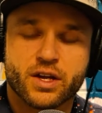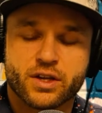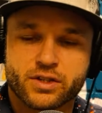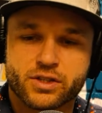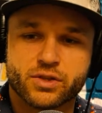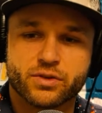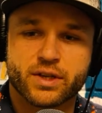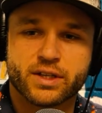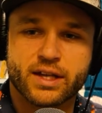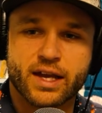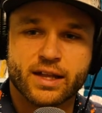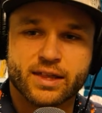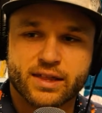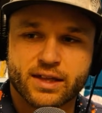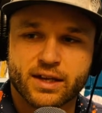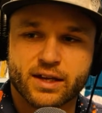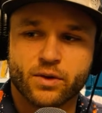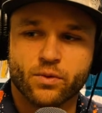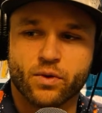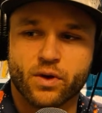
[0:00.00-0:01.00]
doing that
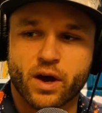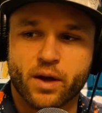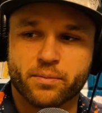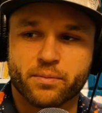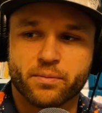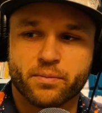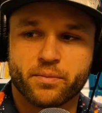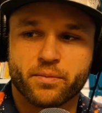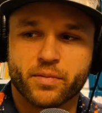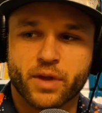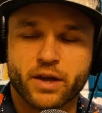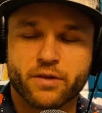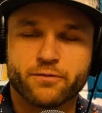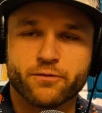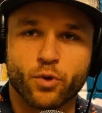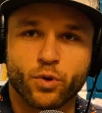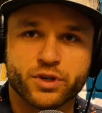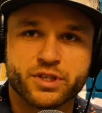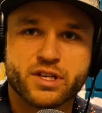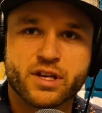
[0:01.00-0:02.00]
thing where I'm like
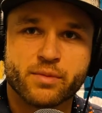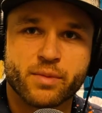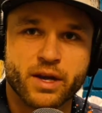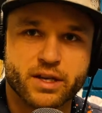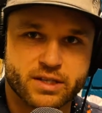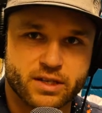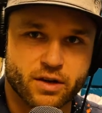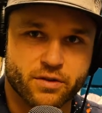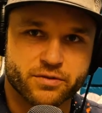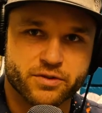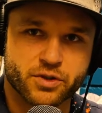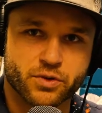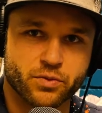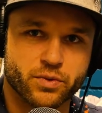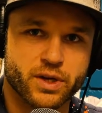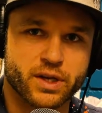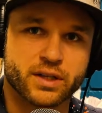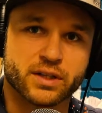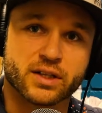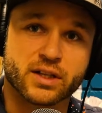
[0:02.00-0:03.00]
forcing myself to
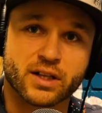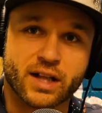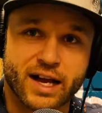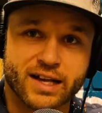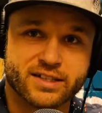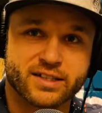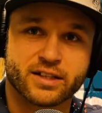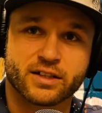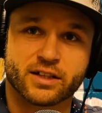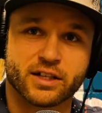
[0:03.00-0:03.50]
read classic